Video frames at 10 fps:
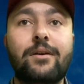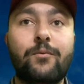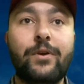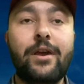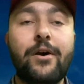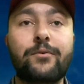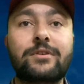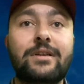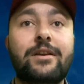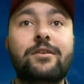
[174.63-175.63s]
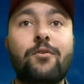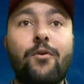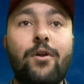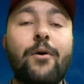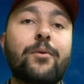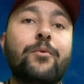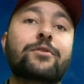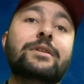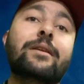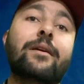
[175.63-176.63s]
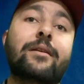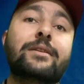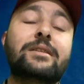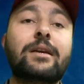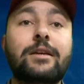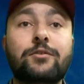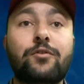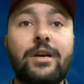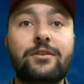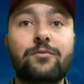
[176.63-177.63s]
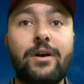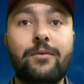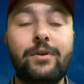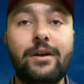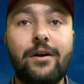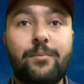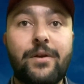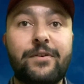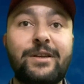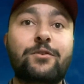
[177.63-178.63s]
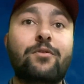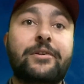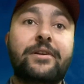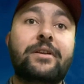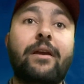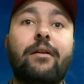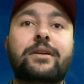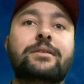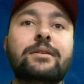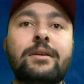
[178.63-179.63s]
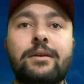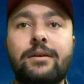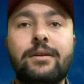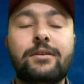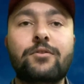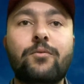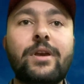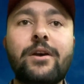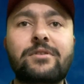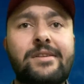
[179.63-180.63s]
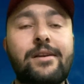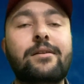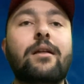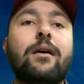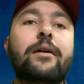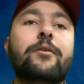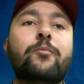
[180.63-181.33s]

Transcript: we have studied all our books in English, so that's why we are preferring to learn English. So we have studied a lot of